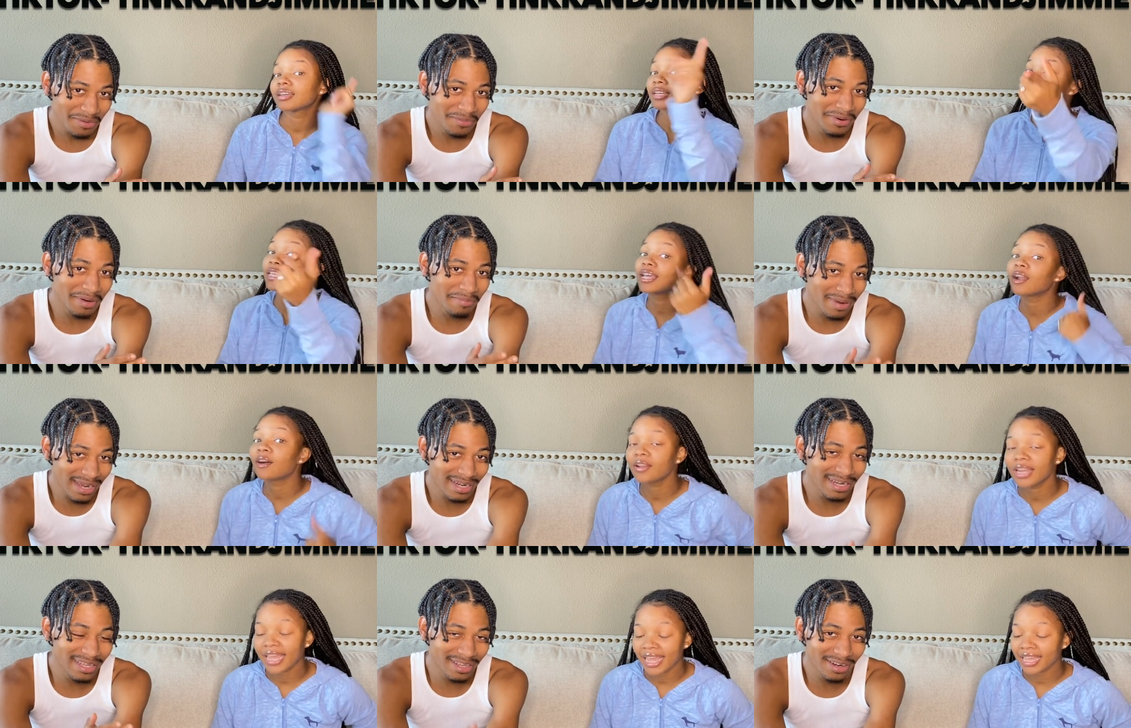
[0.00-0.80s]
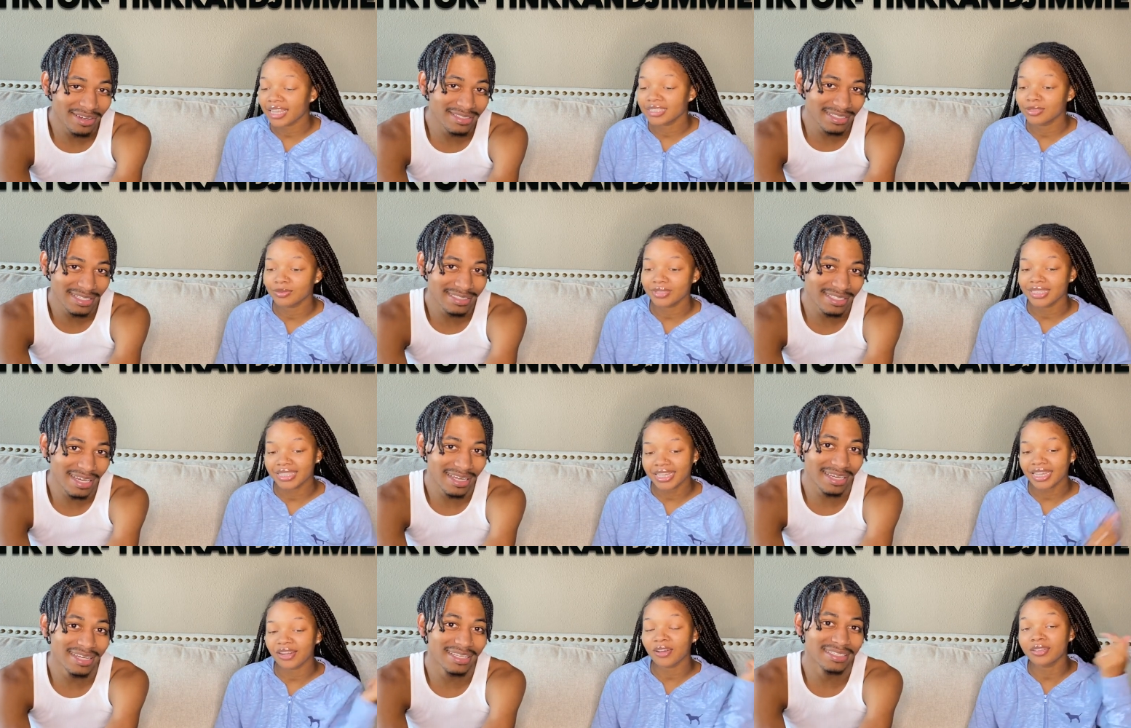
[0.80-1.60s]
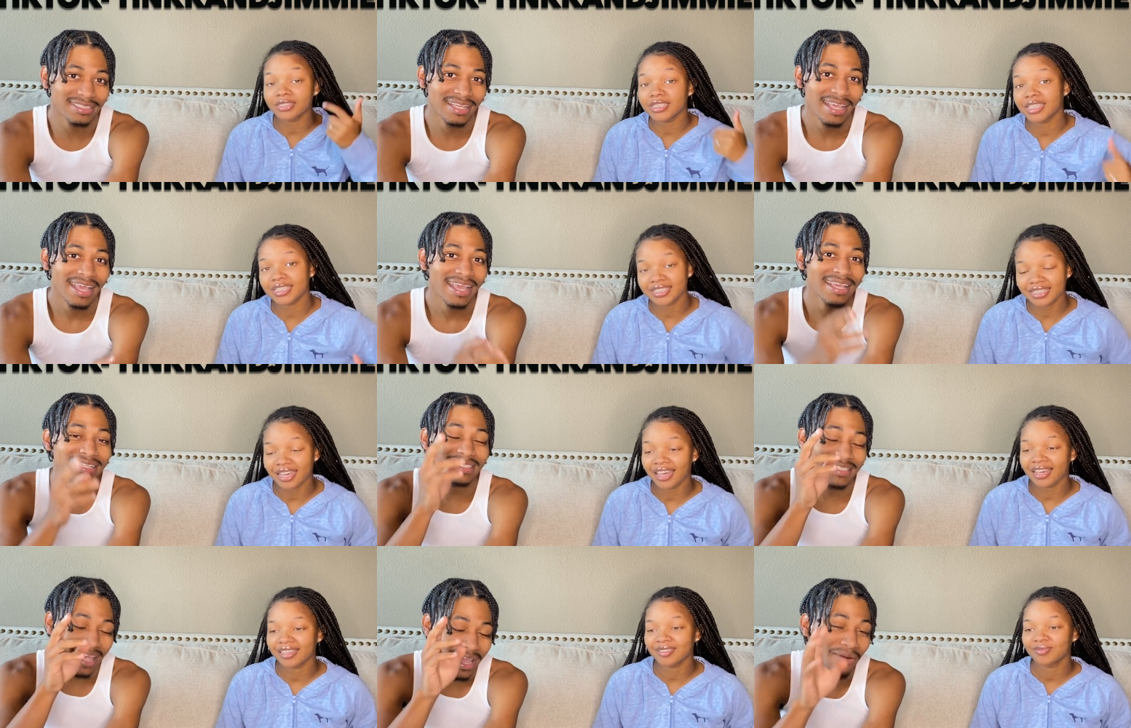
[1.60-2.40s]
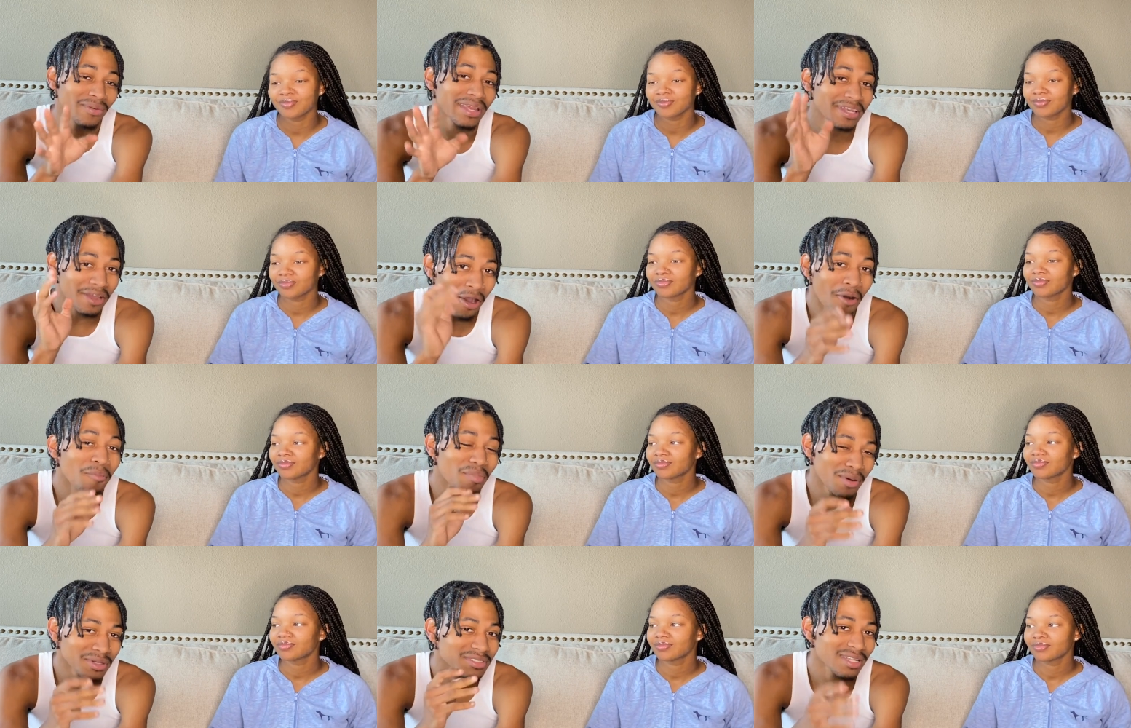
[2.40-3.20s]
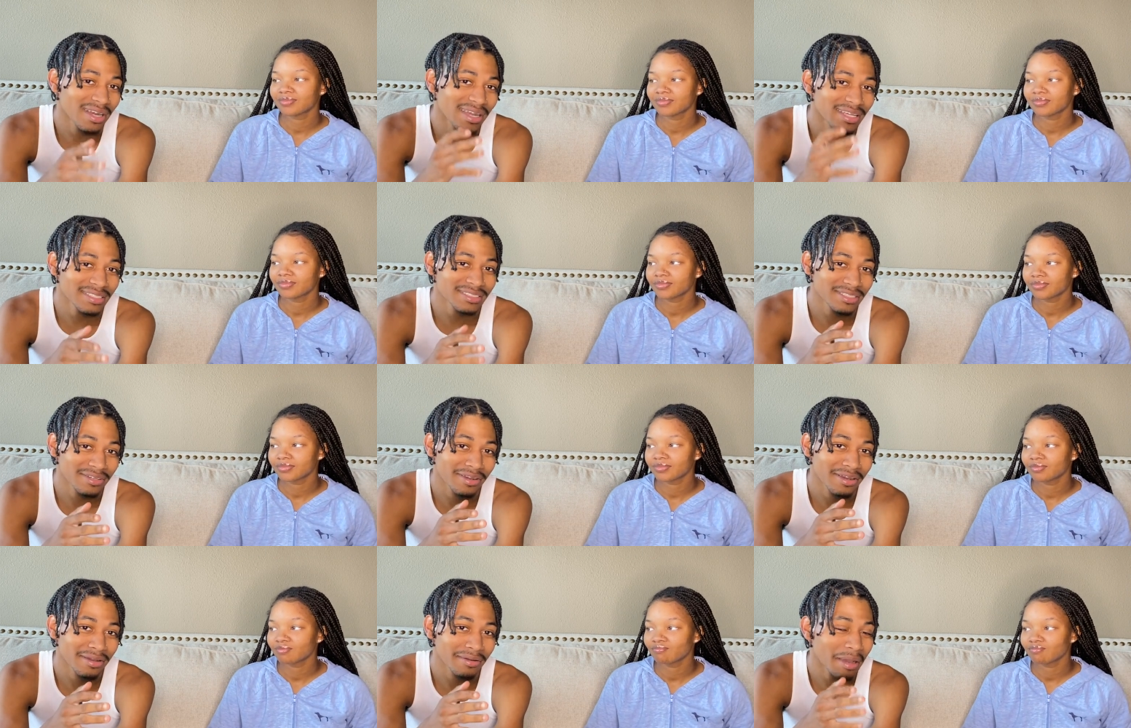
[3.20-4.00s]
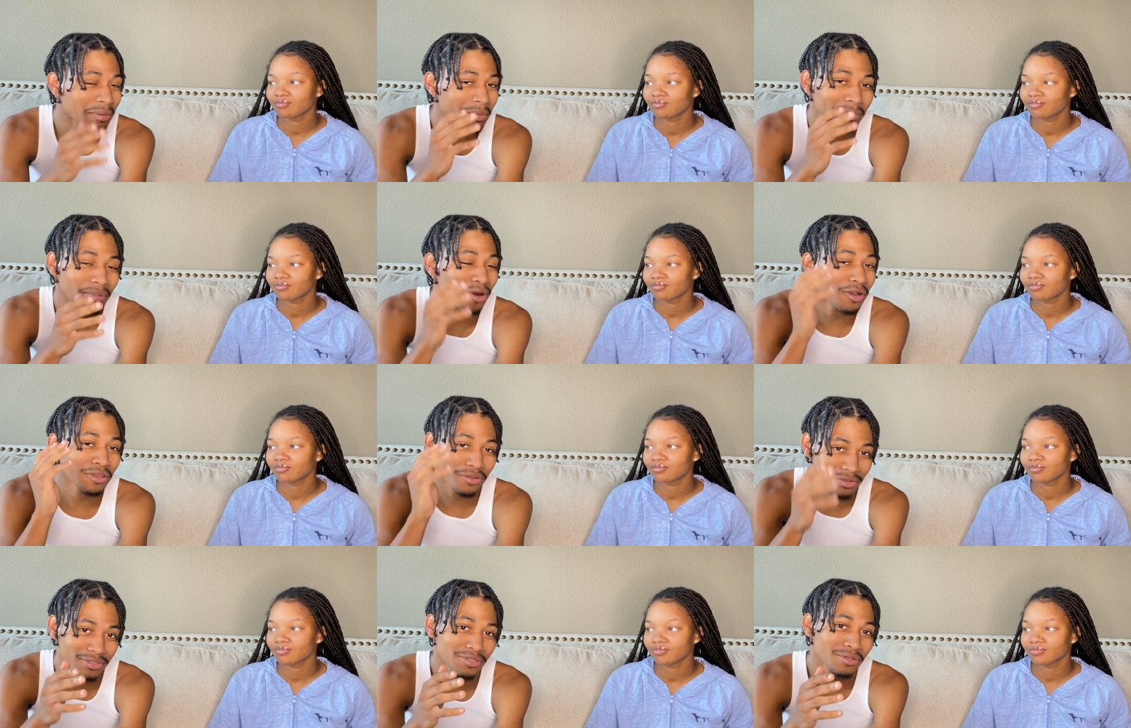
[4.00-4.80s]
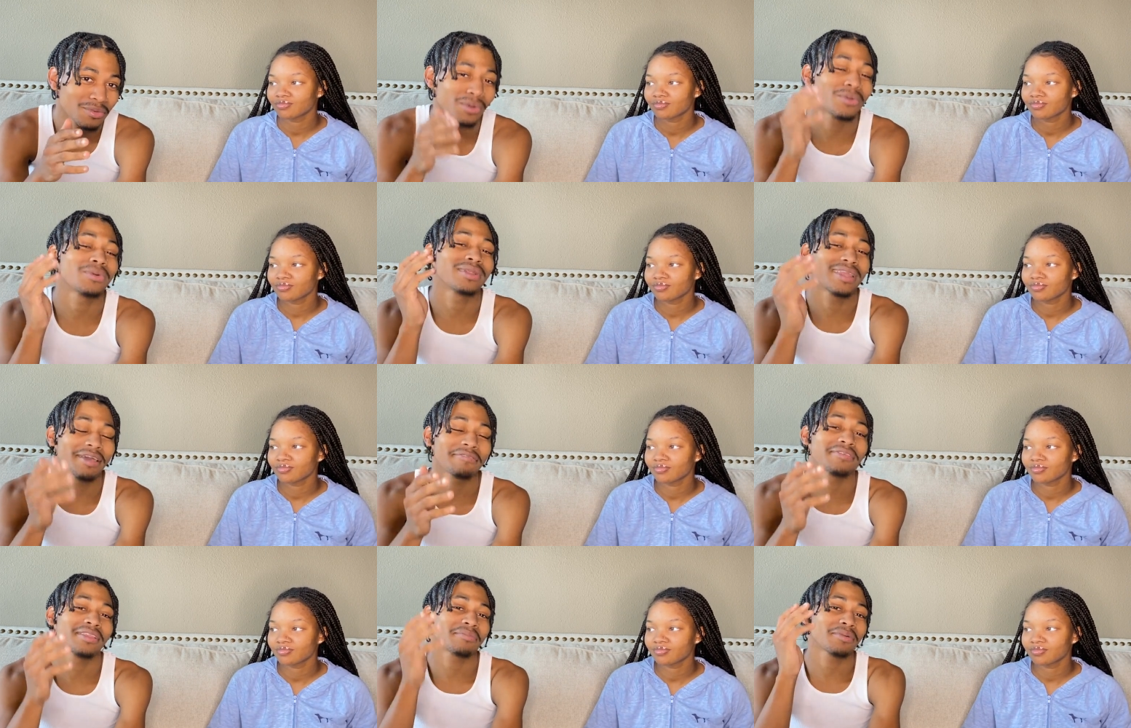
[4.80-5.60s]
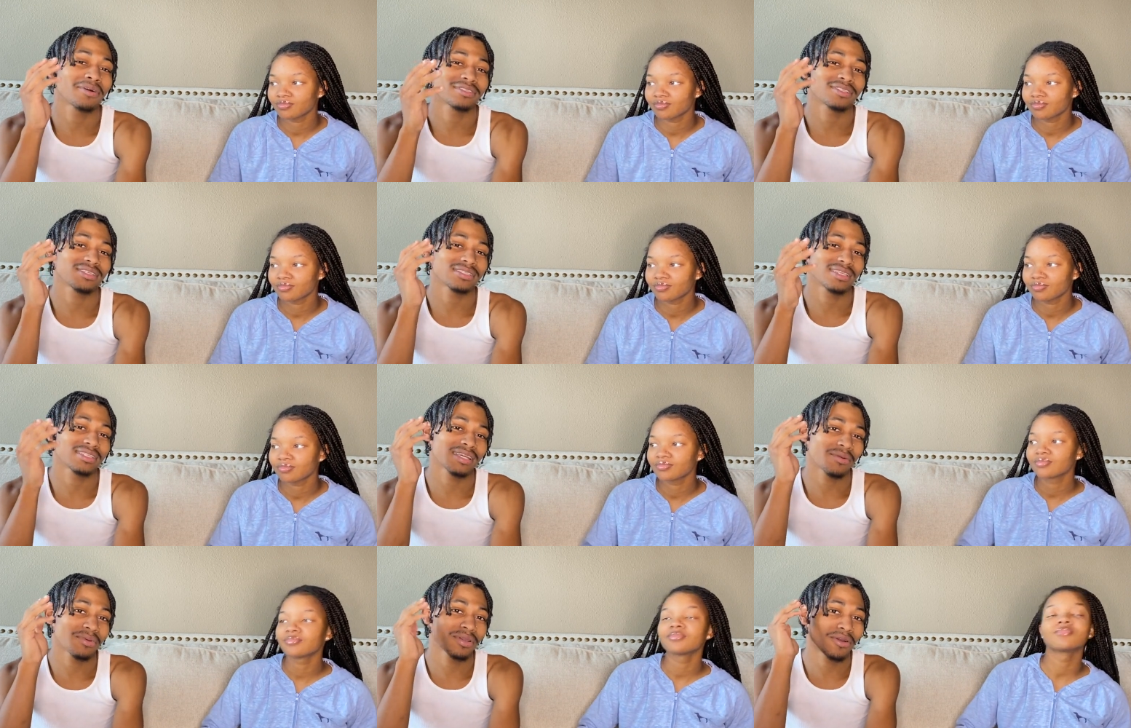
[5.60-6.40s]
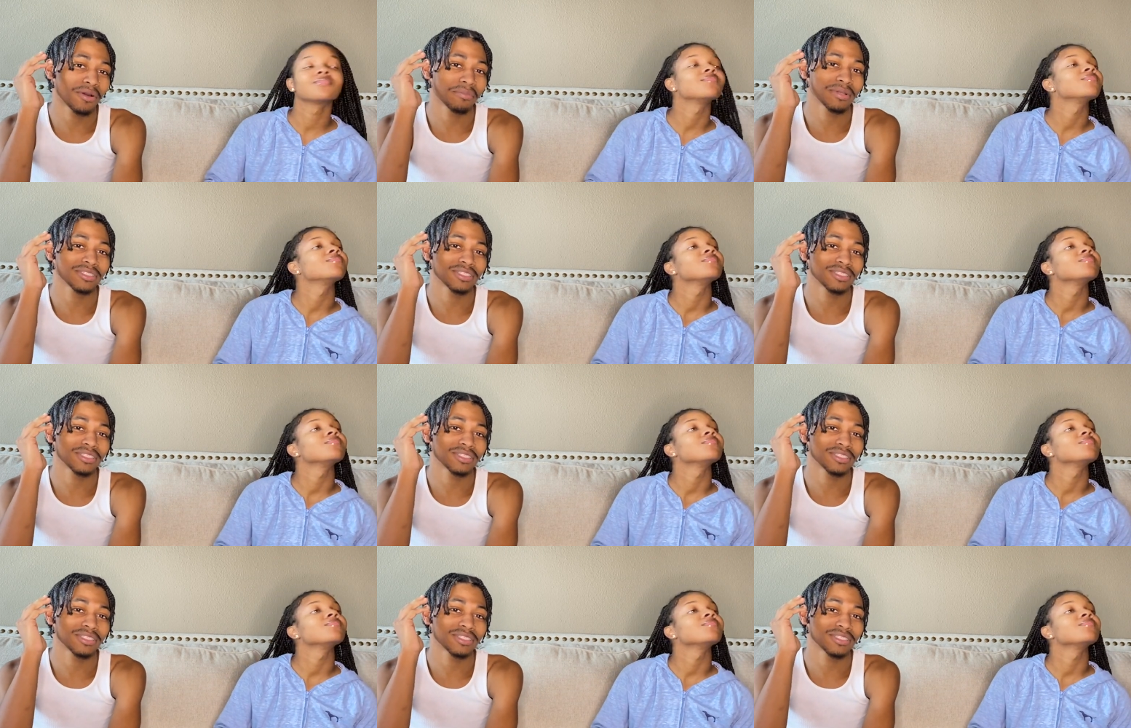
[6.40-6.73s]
Speaker 1: get on that because we get on TikTok. Say we don't post on Instagram. I mean, on YouTube, we will definitely post on TikTok. We're gonna be